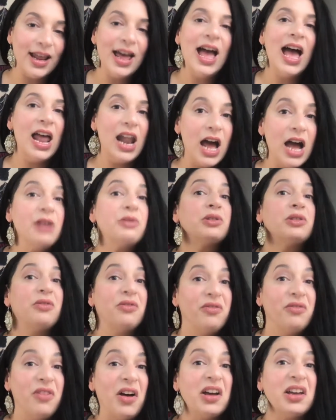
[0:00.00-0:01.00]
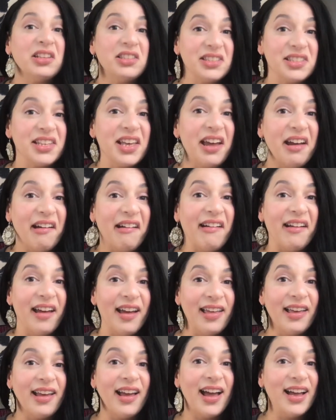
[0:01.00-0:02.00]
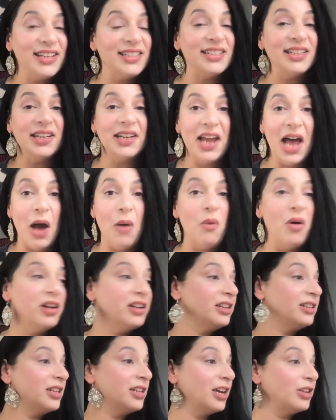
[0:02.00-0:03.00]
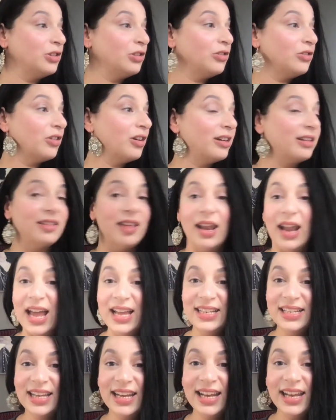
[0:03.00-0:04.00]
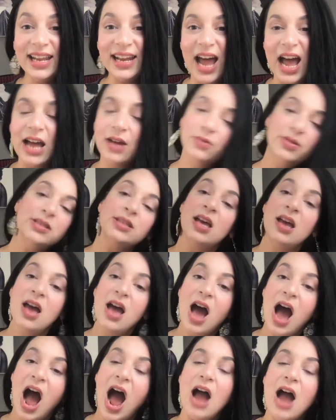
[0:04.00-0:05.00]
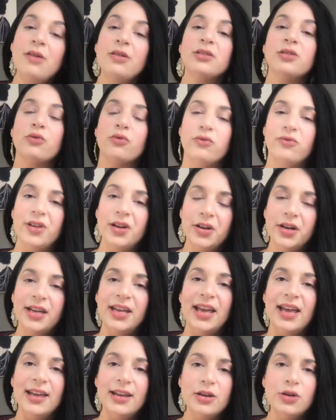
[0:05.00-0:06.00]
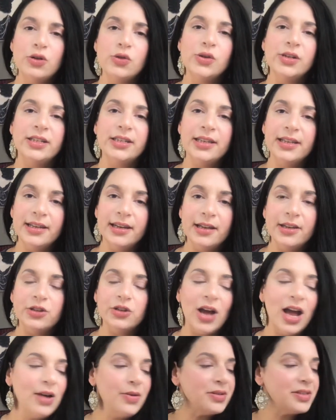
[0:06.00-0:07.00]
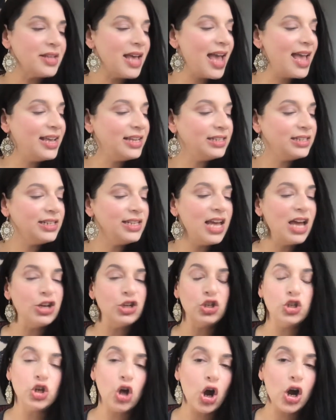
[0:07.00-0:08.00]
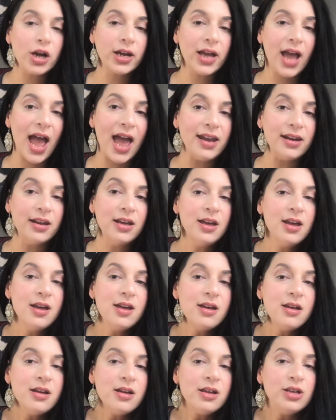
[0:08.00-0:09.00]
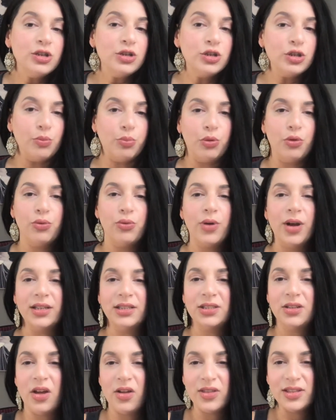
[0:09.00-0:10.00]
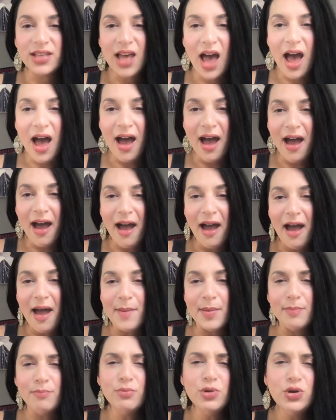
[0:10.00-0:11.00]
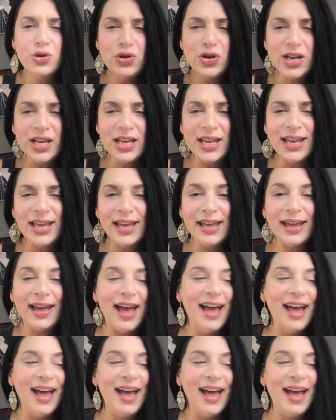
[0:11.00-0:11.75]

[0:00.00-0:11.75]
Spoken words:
And I was fucking scared. Like, I did not want to touch drugs, and I didn't. I was a very angry teenager. I was angsty and dark and depressed all the time and moody.